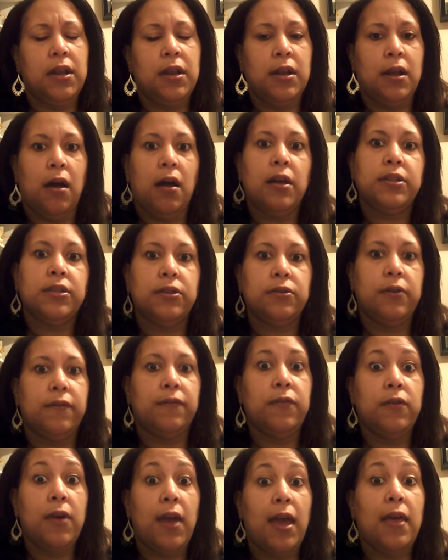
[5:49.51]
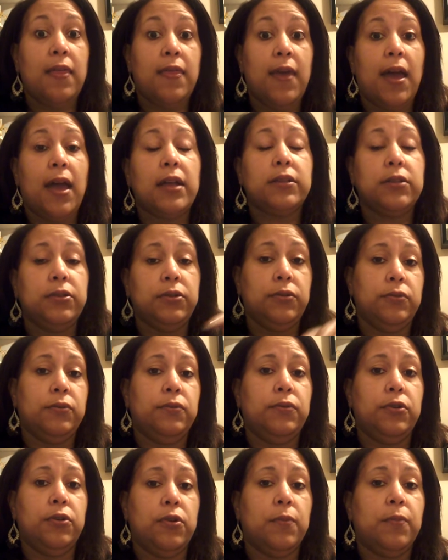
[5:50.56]
And also, if you add that
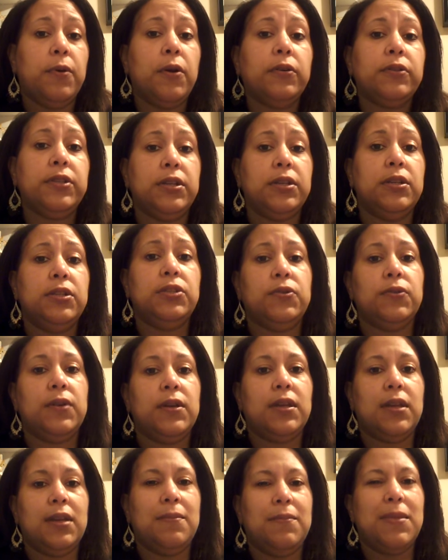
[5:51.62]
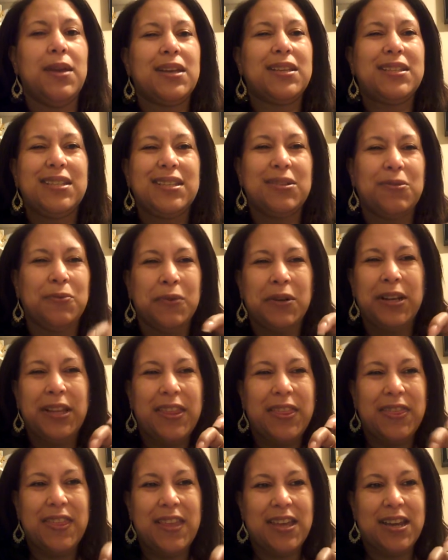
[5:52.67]
to your protein drink, it makes it really
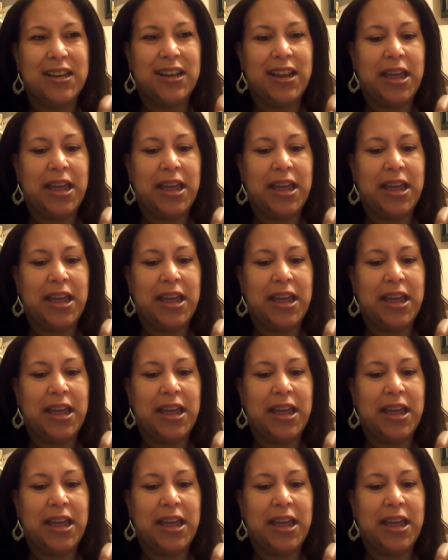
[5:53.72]
thick,